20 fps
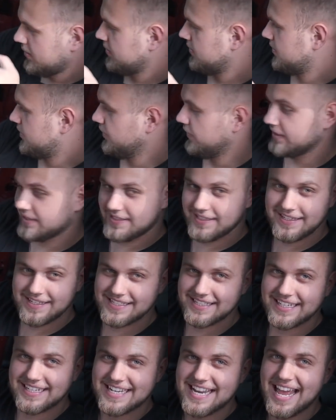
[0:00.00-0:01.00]
dude, this thing is
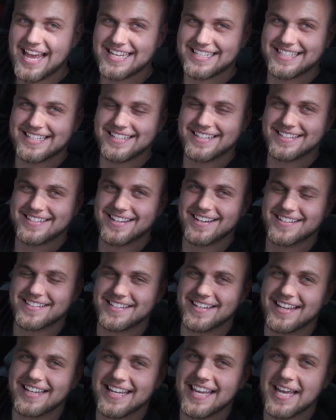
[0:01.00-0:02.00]
like nasty and
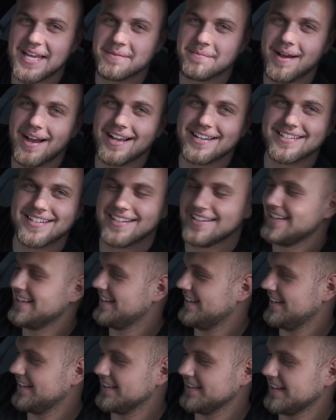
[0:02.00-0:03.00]
disgusting. I can't imagine
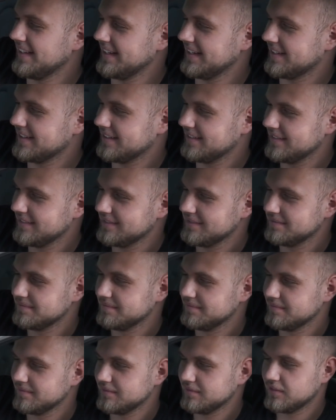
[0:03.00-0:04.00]
it in like
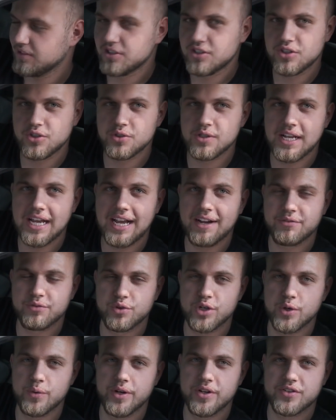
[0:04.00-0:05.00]
2.5,
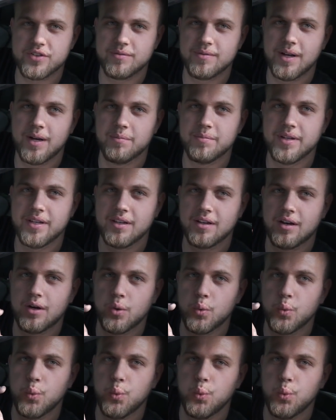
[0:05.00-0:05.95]
3 weeks from now being all.